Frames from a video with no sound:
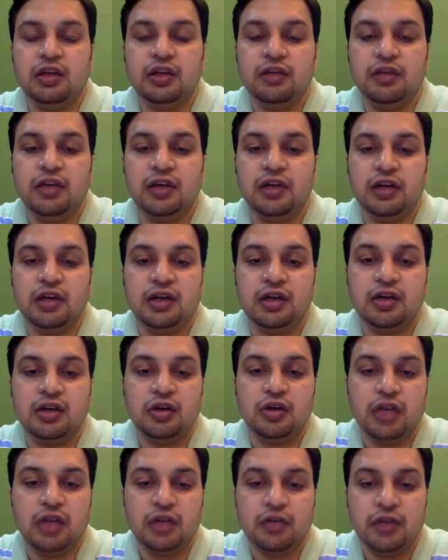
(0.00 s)
giving a return
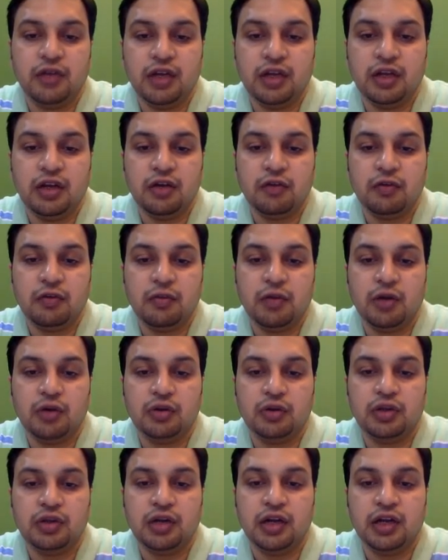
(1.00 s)
on equity of
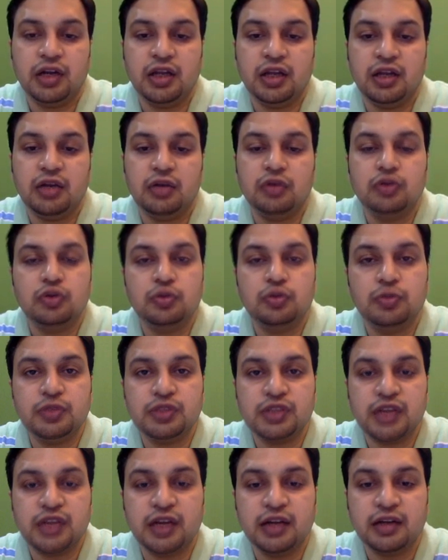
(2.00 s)
about
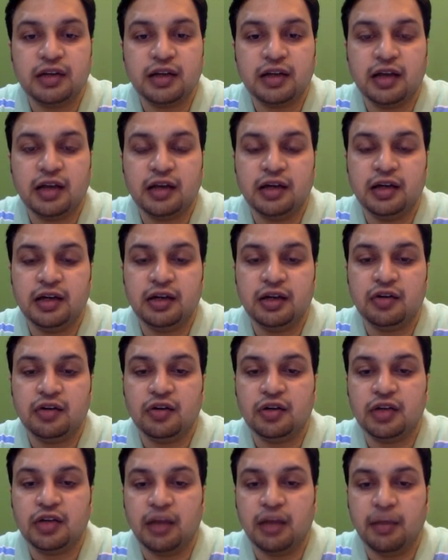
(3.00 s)
32% and return
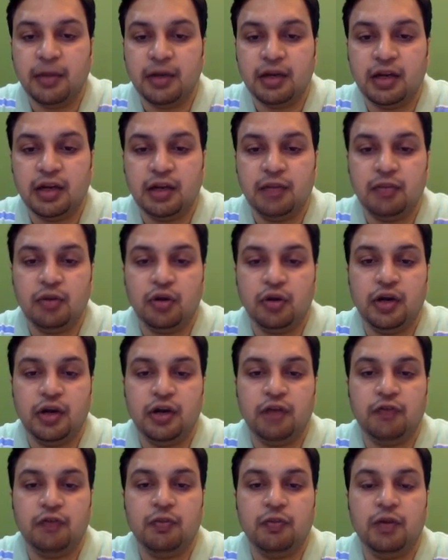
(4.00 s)
on capital
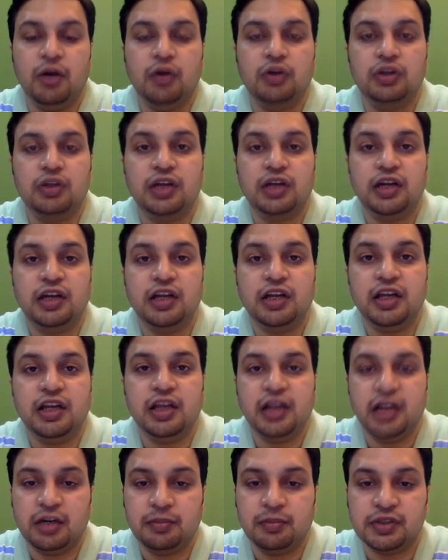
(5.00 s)
employed of about
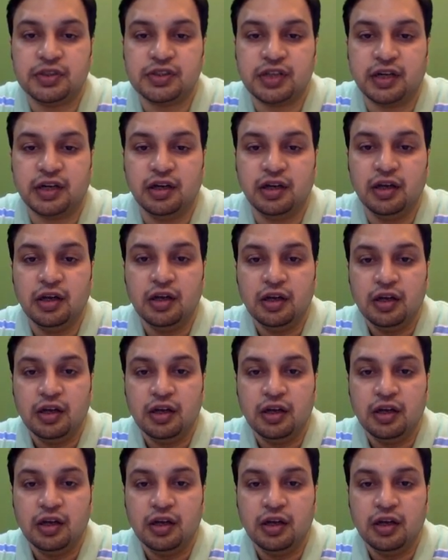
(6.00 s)
38%.